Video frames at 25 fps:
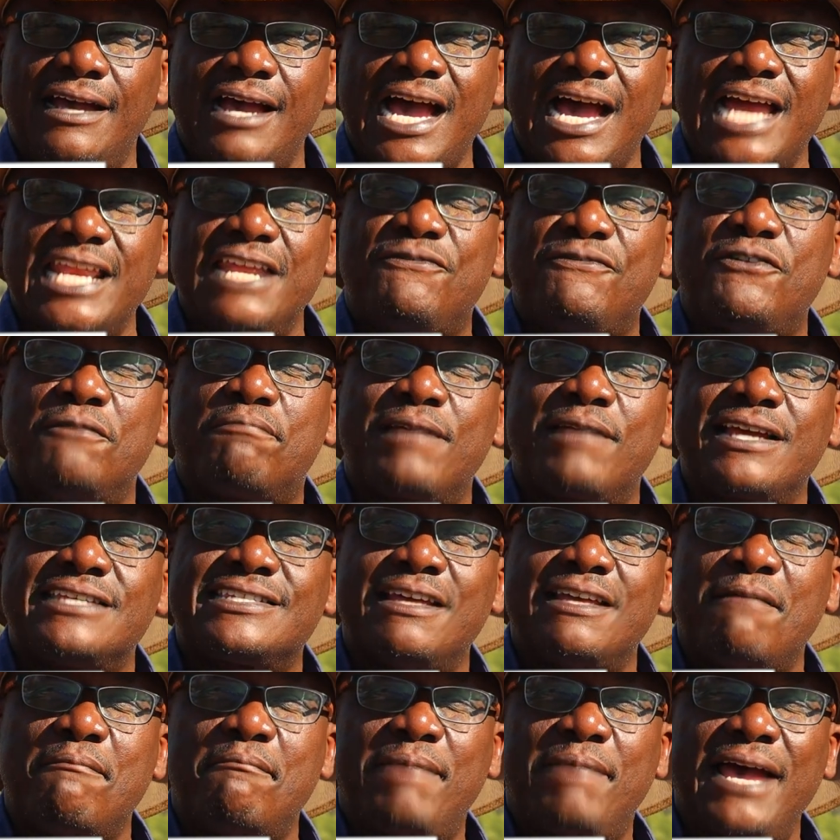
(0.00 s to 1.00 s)
And if you press
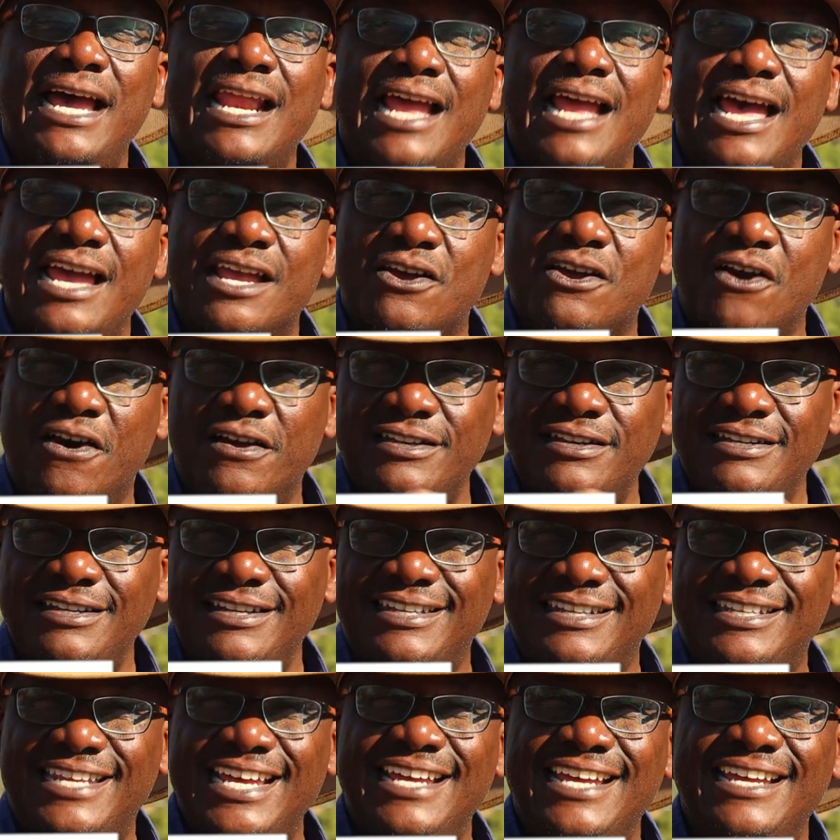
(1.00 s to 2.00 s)
the bell icon,
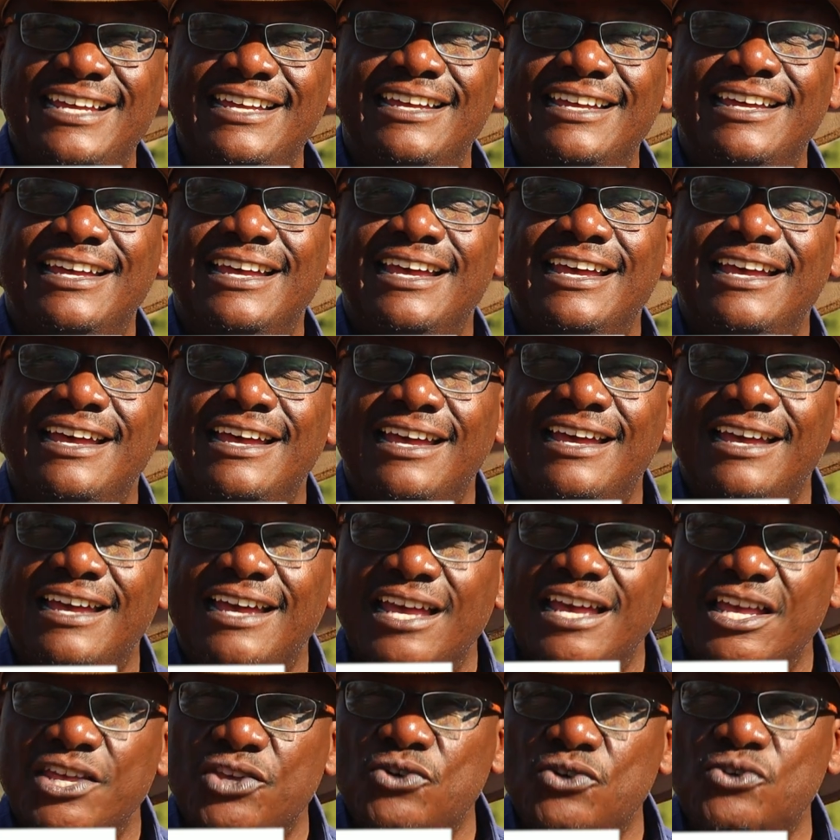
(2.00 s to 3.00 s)
ding,
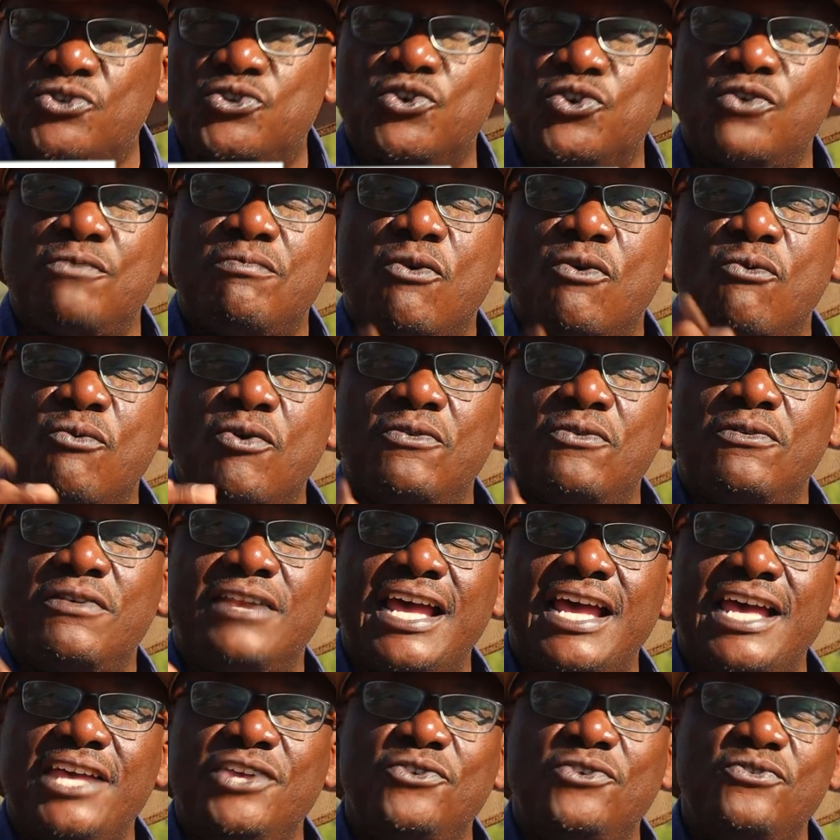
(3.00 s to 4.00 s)
YouTube will
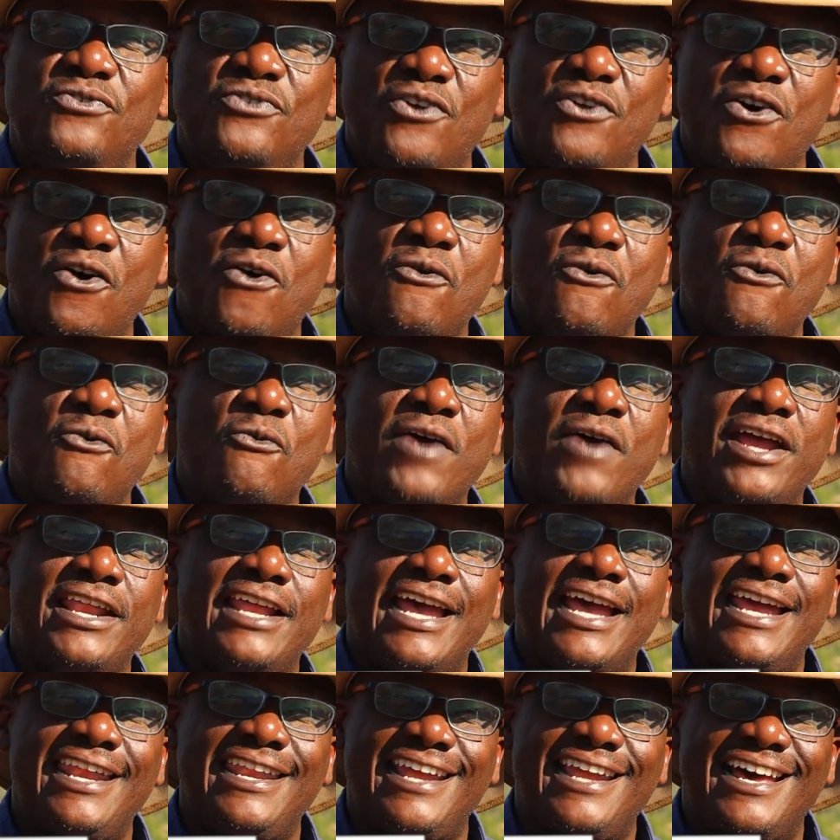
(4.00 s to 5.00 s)
let you know when
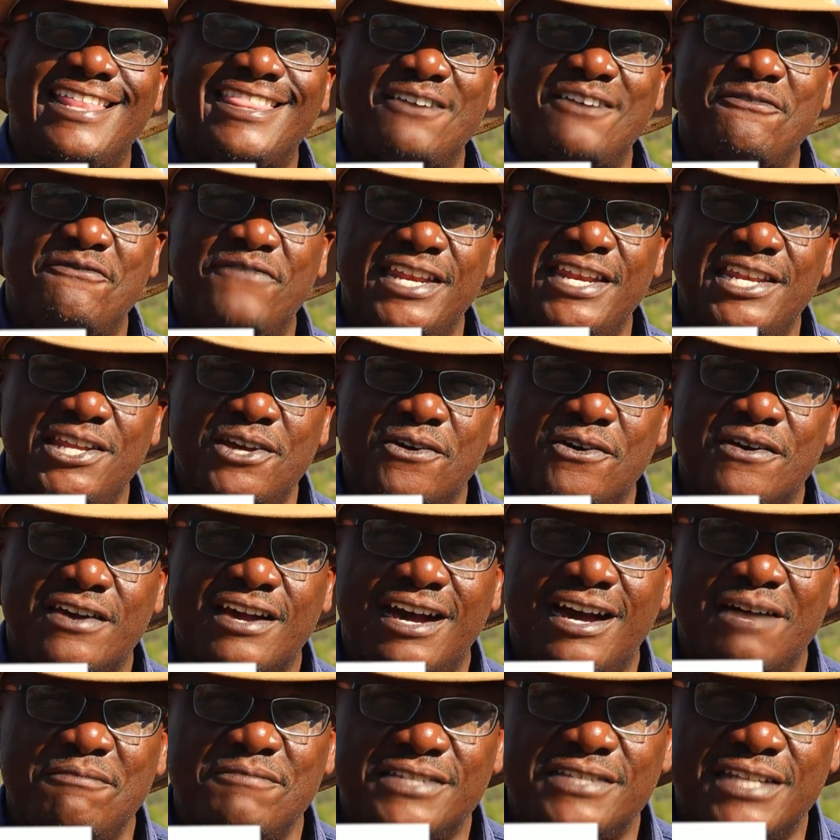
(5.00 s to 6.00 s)
another video
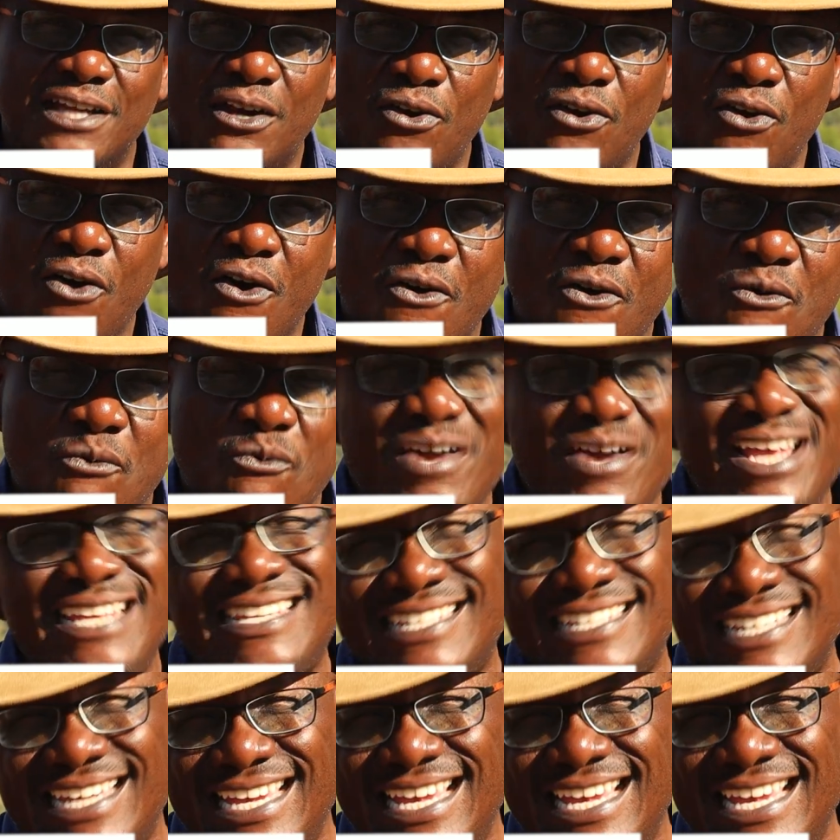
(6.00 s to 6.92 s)
comes along, which